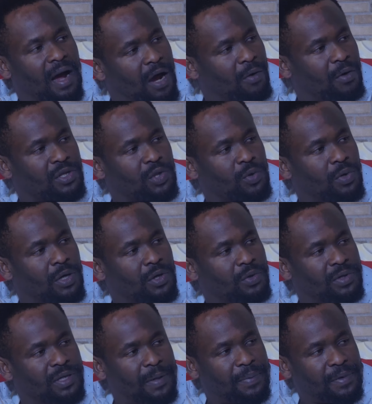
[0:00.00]
I was the one
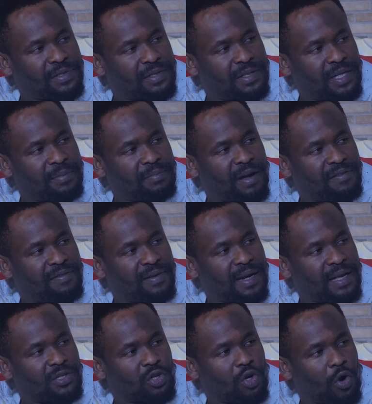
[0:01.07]
who deposited my
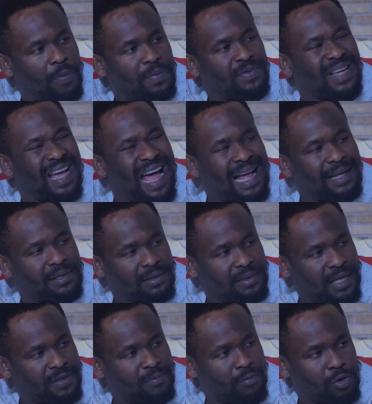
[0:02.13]
father's corpse at
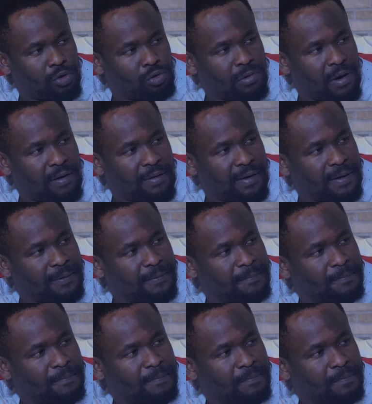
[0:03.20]
that mortuary.
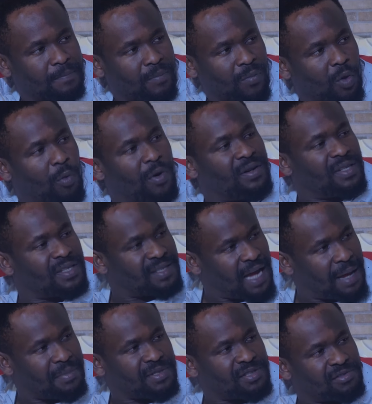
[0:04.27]
When the
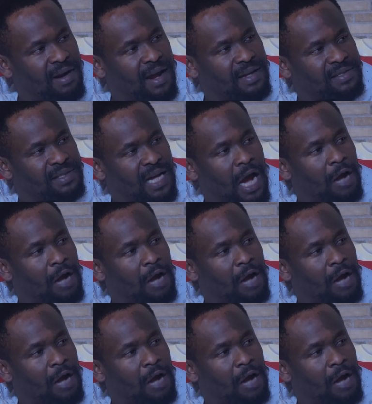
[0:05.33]
time is right,